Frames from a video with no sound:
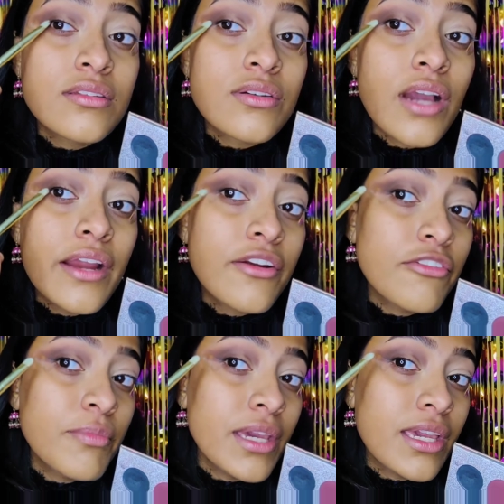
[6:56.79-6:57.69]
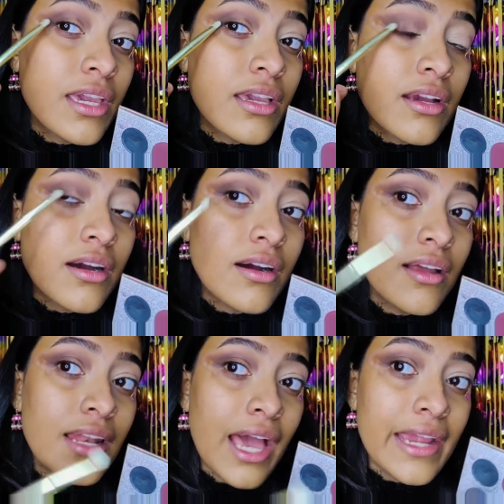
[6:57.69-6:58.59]
So kind of making
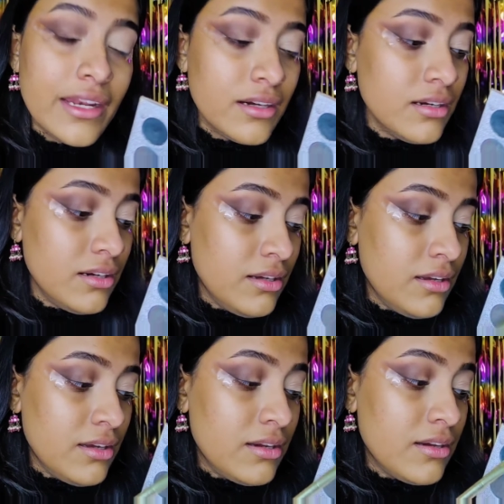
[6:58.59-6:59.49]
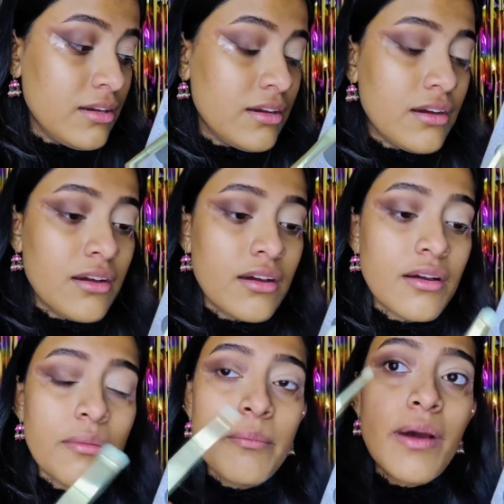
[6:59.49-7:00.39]
a liner,
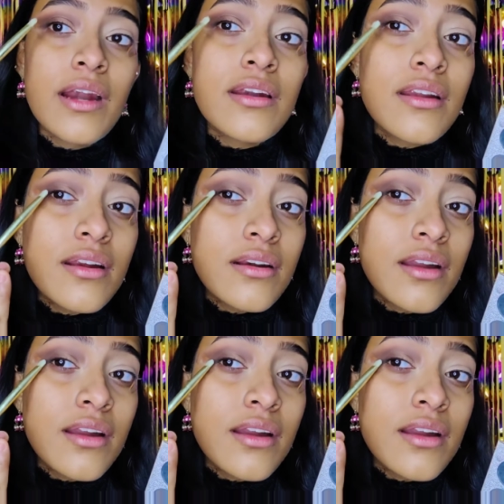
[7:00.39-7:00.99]
but